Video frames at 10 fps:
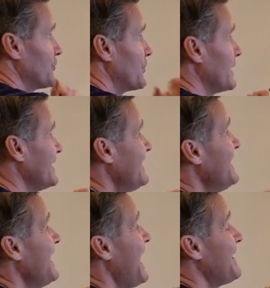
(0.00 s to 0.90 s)
20.
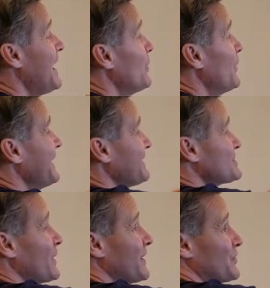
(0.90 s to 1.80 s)
And now we want to get to
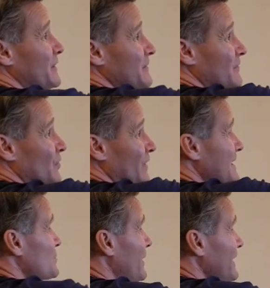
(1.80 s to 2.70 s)
23. We're at
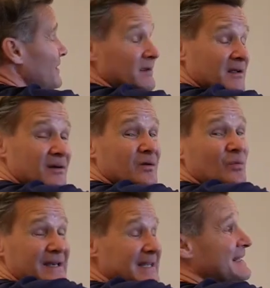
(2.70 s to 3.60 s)
20.
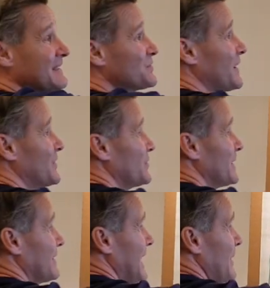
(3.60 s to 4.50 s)
We need to get to
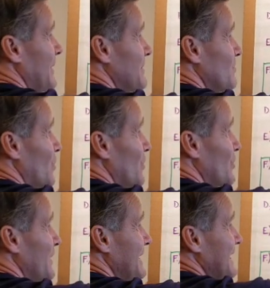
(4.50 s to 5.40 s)
23. How many more do
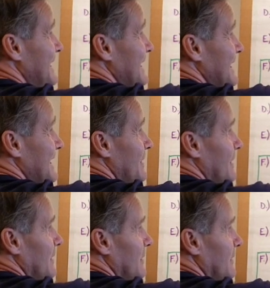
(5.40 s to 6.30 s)
we need
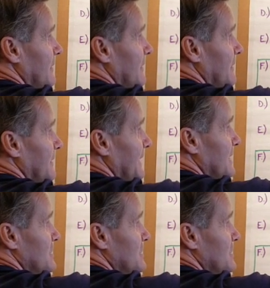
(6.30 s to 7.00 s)
to get